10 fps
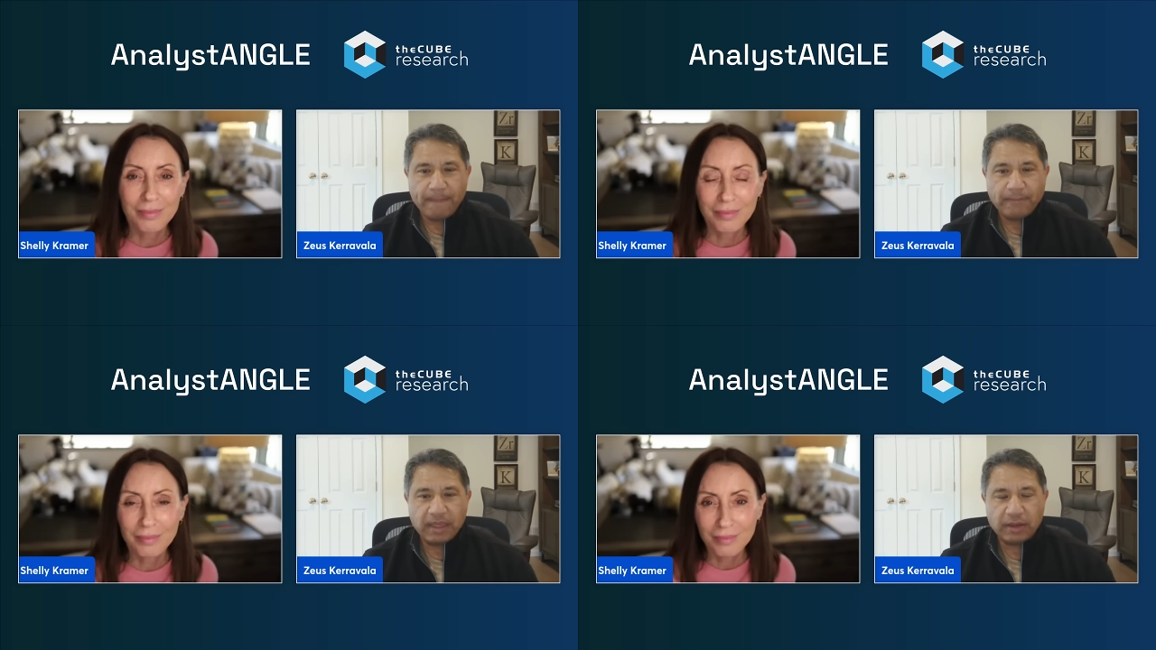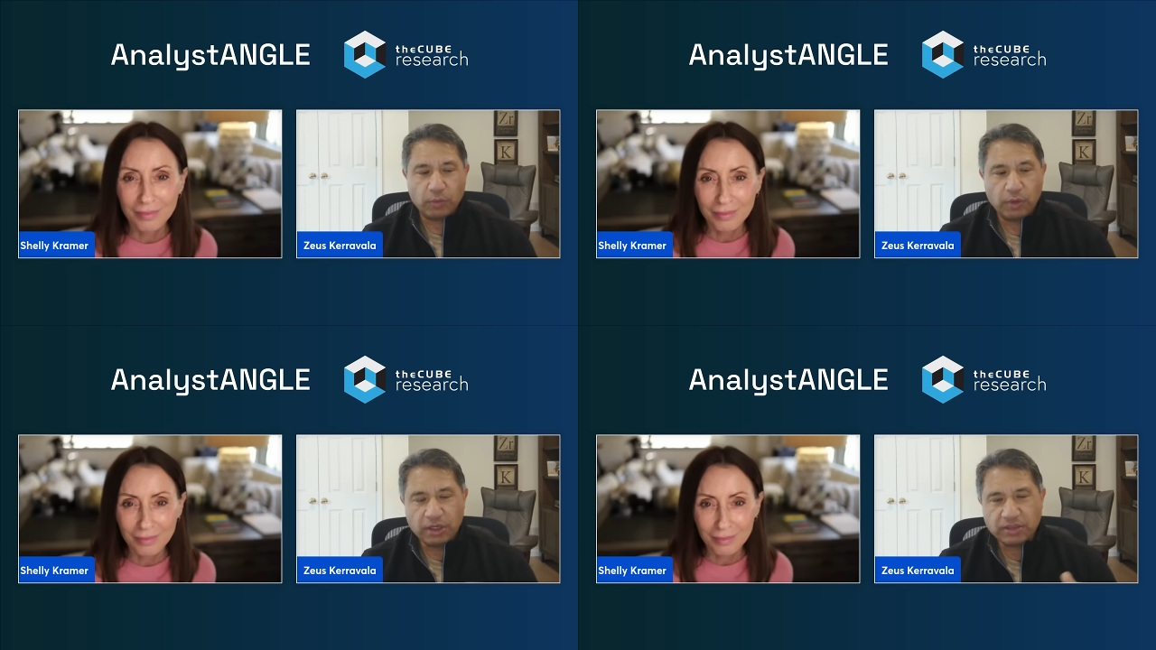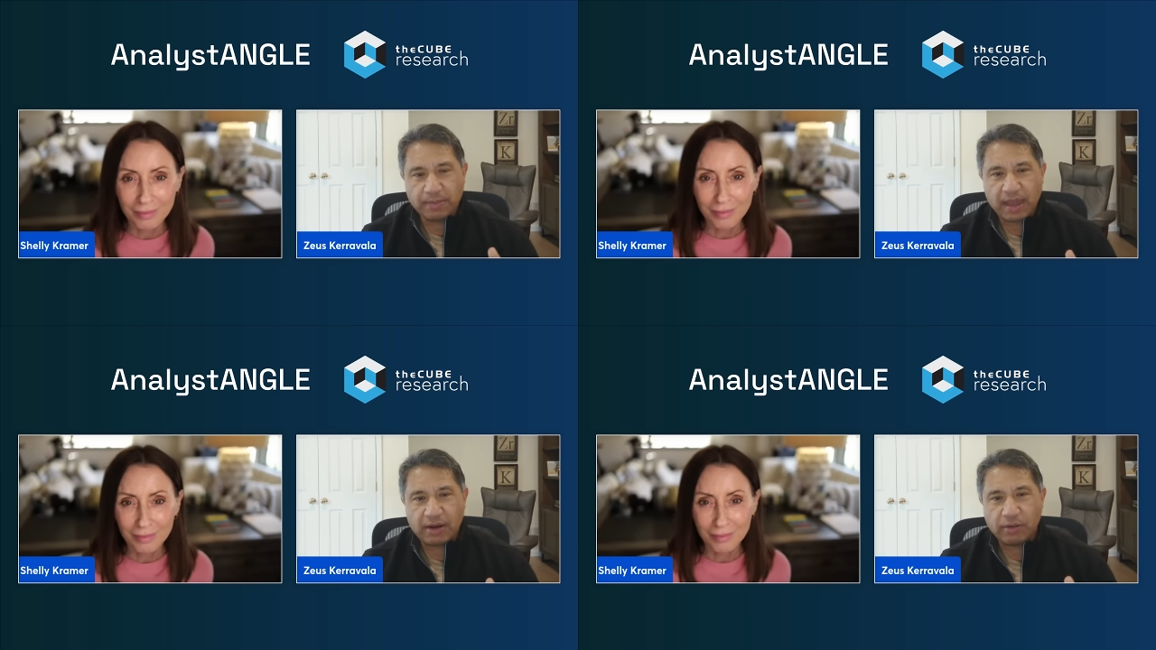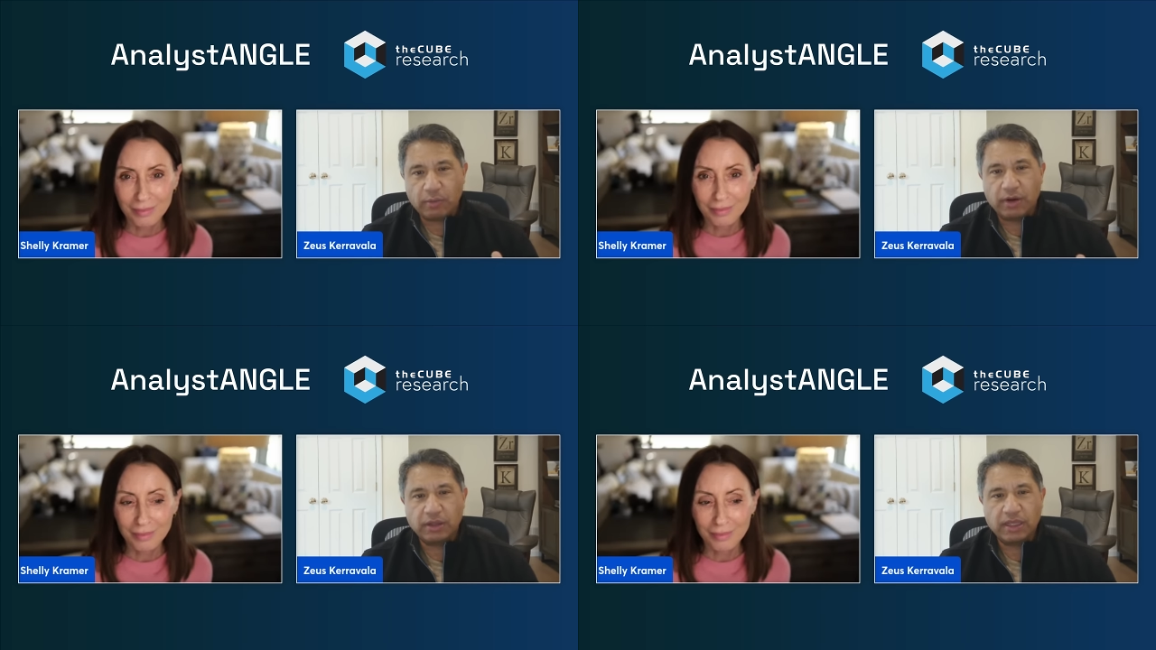Speaker 1: like where does it matter
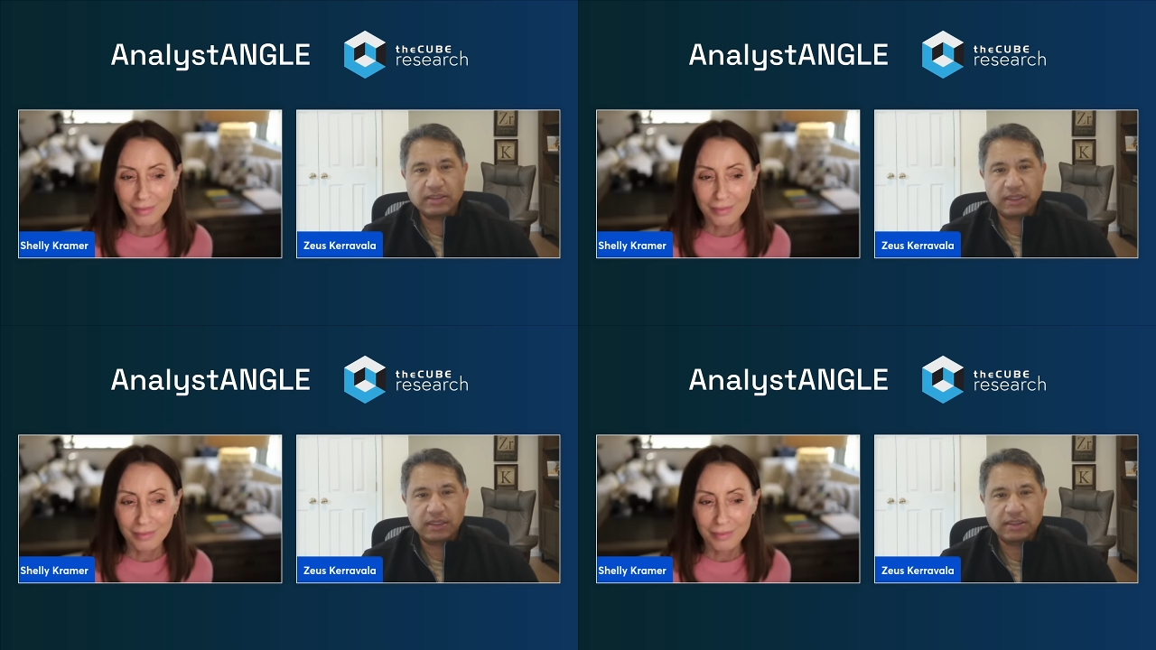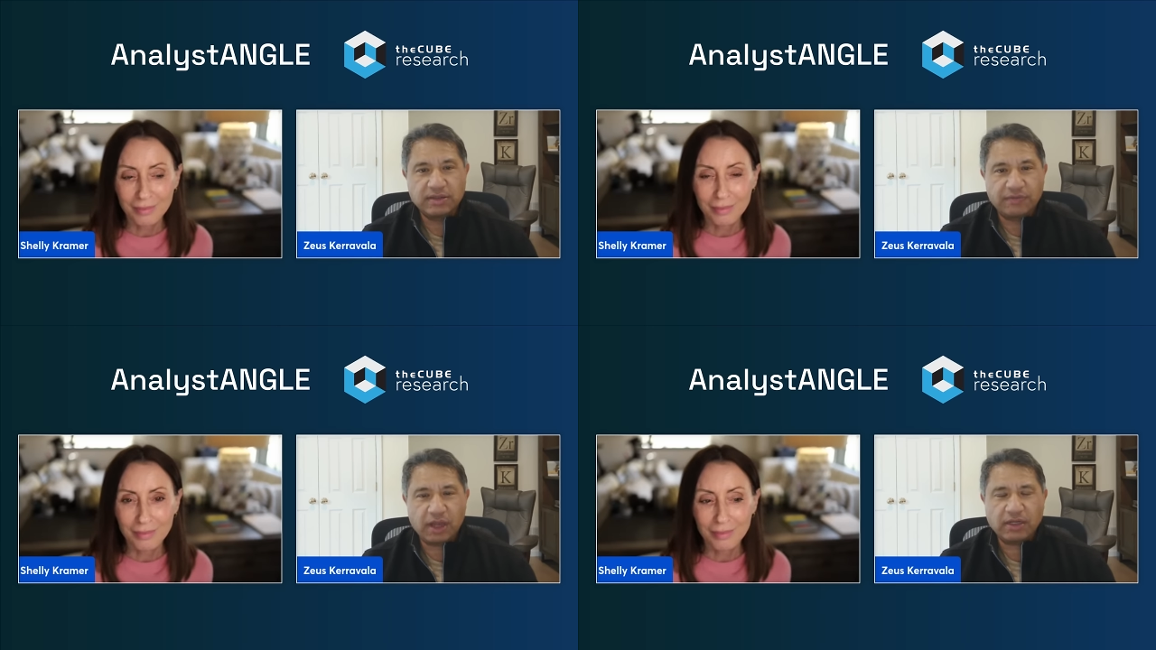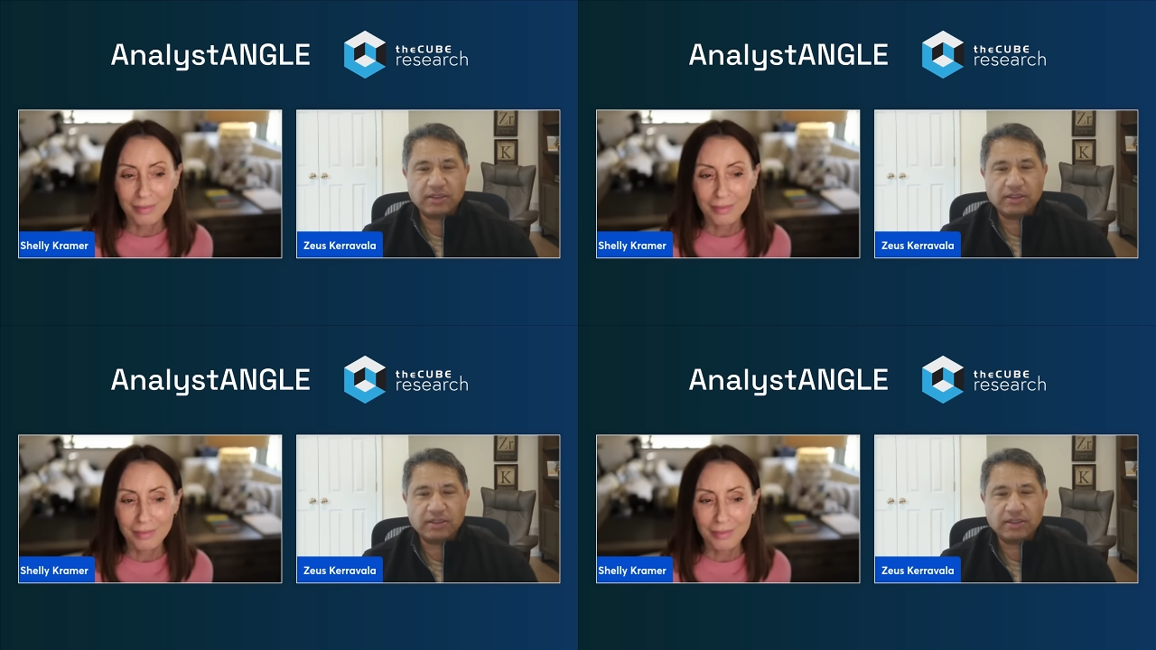and where it doesn't? Because I've talked